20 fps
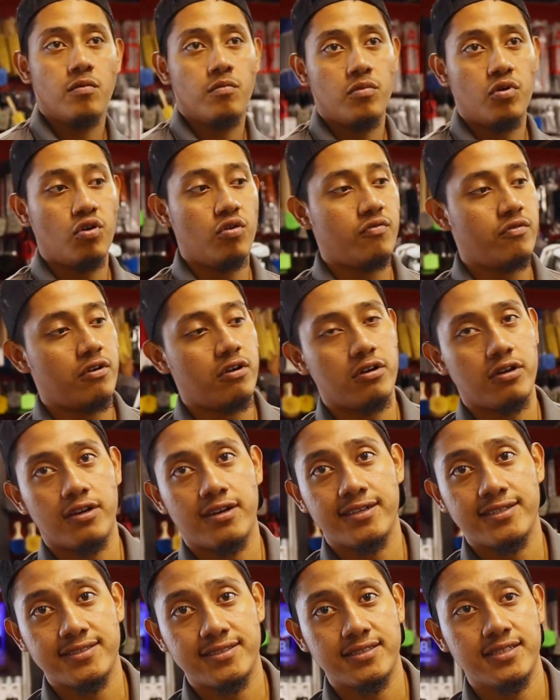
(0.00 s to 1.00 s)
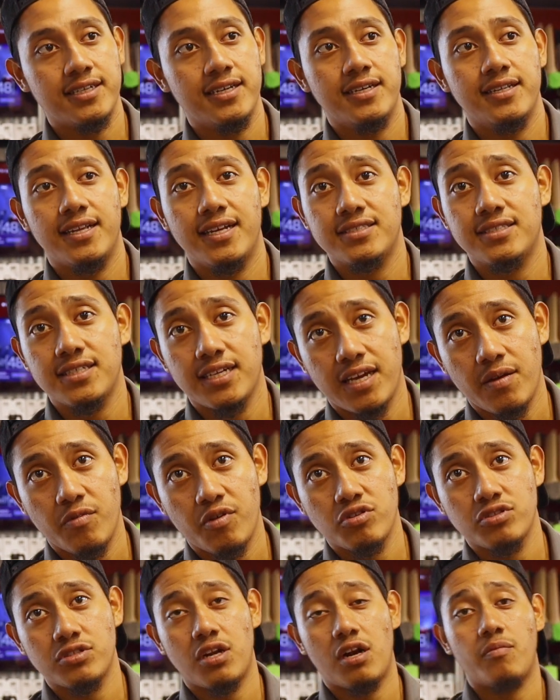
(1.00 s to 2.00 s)
But overall, guys, that's the
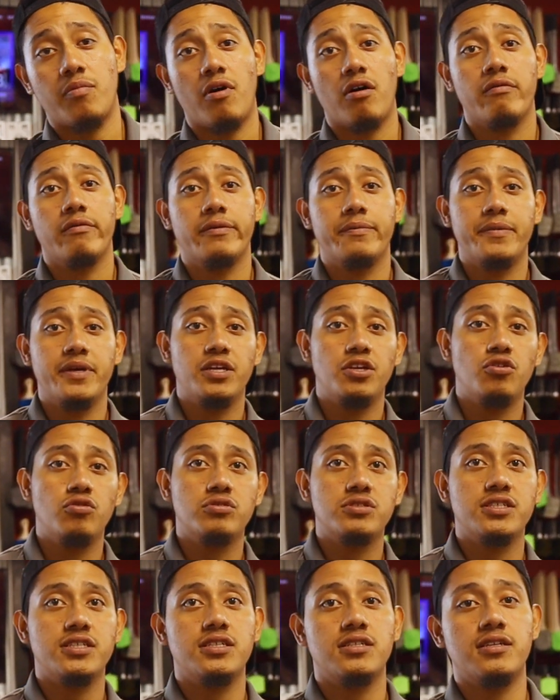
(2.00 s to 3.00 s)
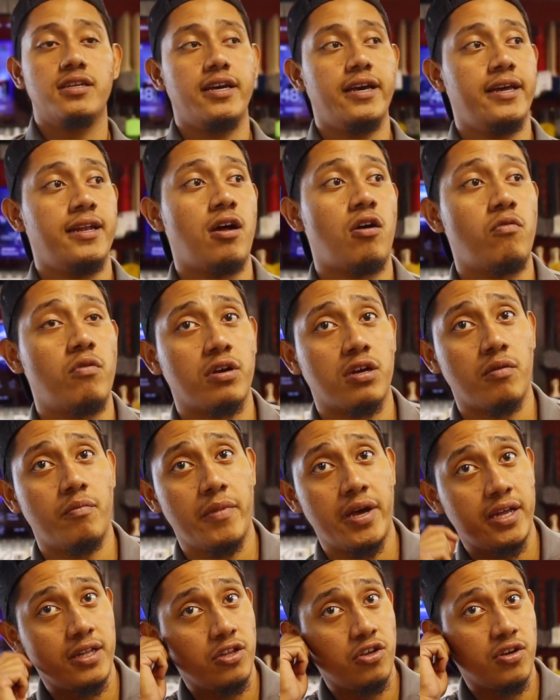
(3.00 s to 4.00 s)
chemicals that I'll probably be using, and I'll
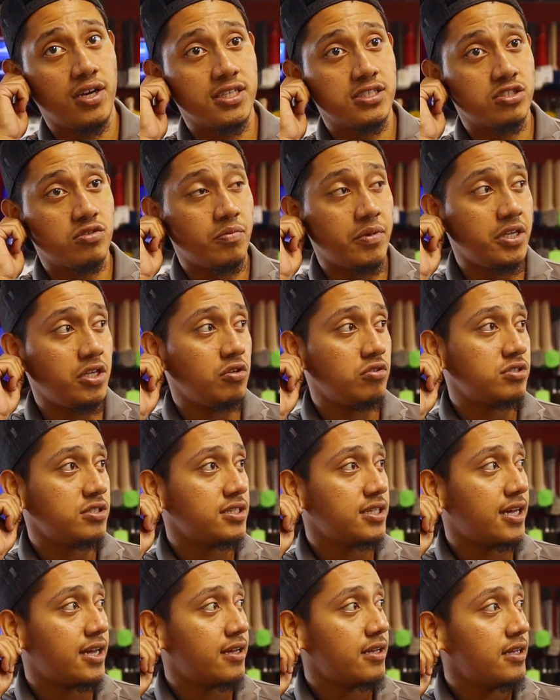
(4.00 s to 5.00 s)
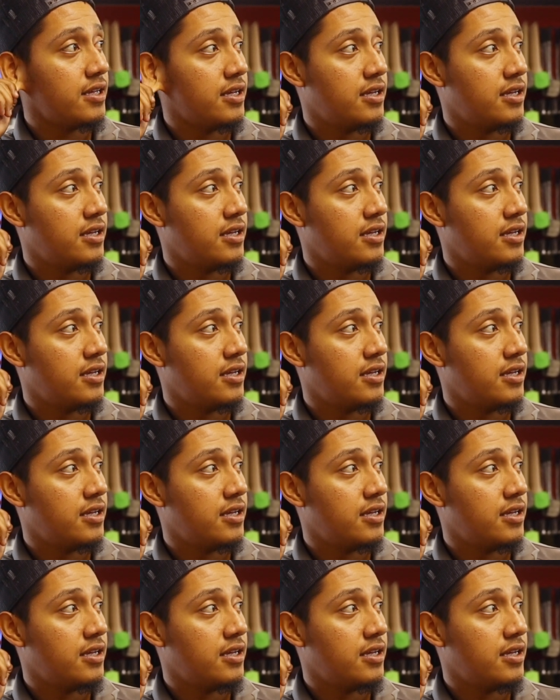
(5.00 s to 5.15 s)
recommend you guys to be using that.